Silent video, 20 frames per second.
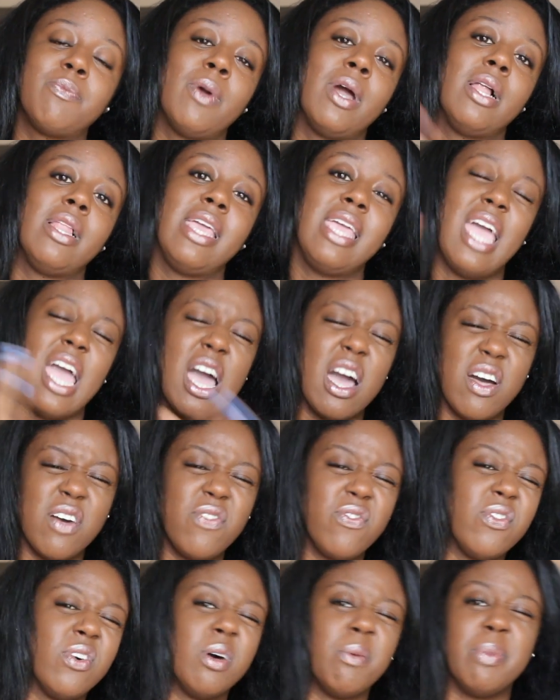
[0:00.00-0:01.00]
probably
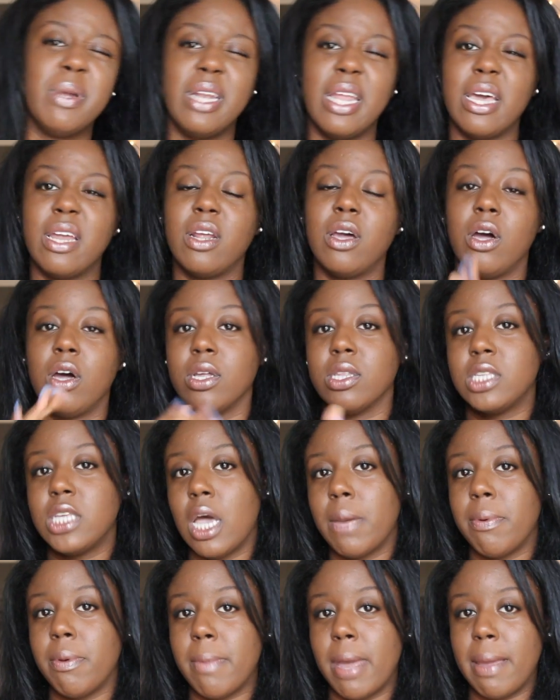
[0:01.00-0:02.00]
half a banana on
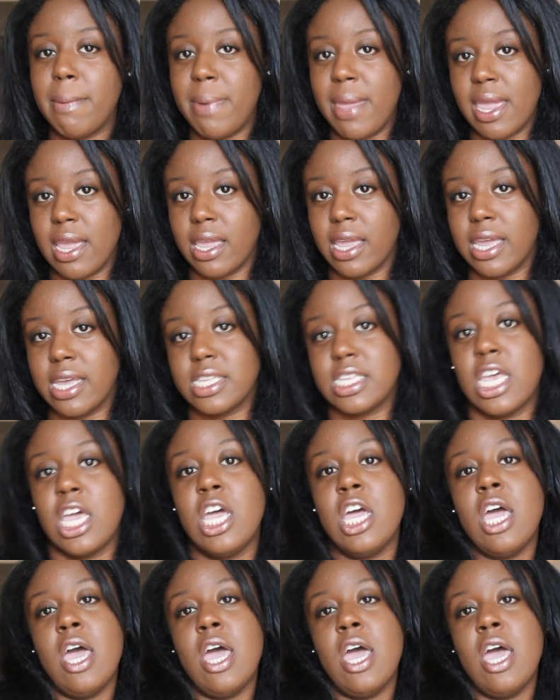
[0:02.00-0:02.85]
top of my pancakes.